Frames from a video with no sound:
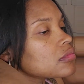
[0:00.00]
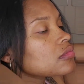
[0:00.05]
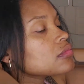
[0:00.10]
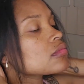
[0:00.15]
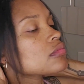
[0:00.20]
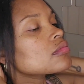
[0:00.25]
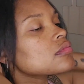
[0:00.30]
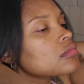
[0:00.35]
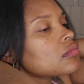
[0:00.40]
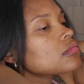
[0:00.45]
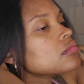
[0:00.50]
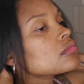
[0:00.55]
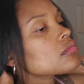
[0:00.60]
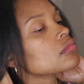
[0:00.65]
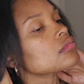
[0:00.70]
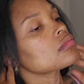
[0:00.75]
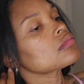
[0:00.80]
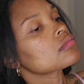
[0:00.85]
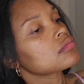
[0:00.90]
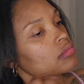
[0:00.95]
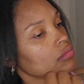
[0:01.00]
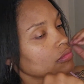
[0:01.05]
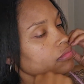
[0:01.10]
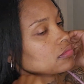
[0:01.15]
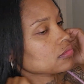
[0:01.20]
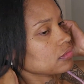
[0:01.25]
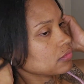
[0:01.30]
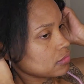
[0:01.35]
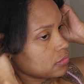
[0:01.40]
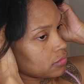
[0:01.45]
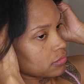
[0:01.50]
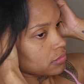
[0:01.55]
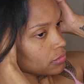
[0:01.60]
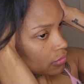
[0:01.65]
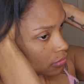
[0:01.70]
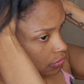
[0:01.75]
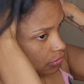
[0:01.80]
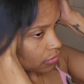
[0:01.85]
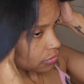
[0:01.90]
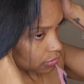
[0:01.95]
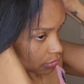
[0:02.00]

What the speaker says: because of all that product that I